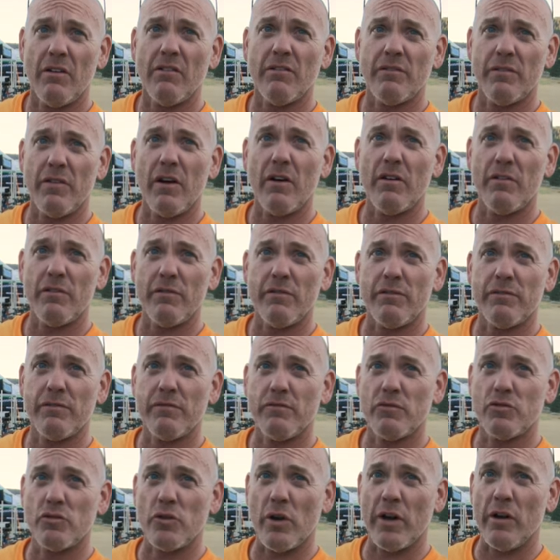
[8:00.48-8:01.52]
of
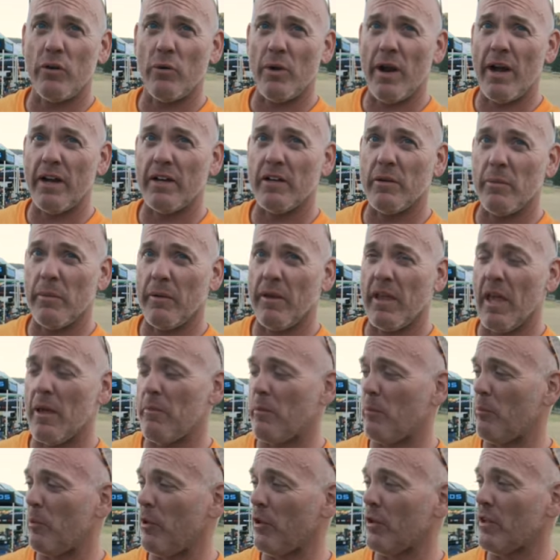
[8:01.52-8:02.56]
trail ride
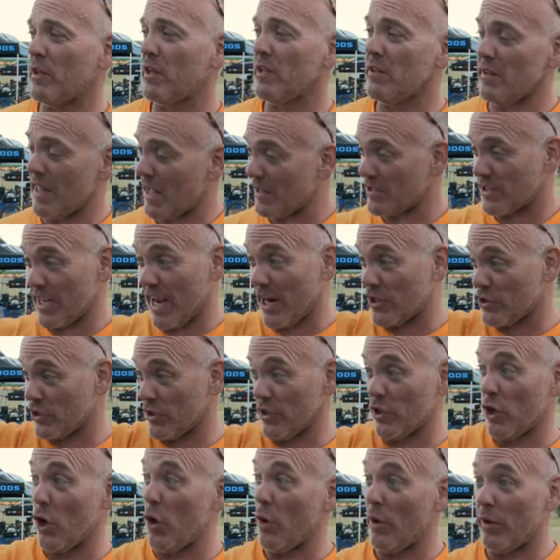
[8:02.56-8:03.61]
capability, and that's
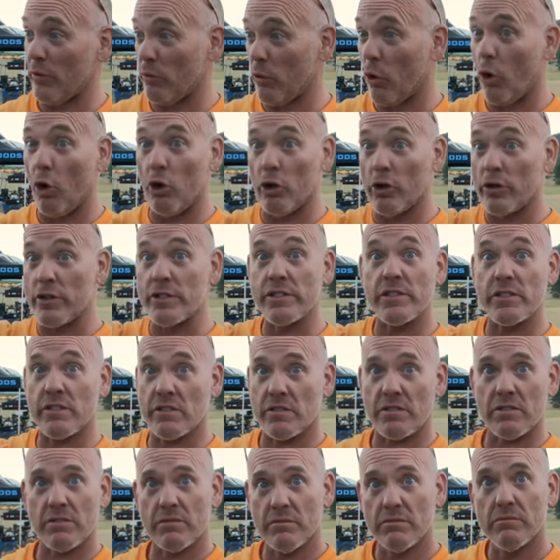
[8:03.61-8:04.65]
actually going
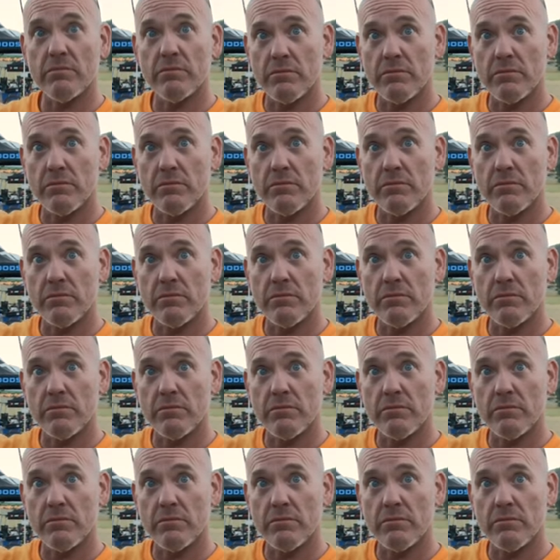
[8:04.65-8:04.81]
rollers.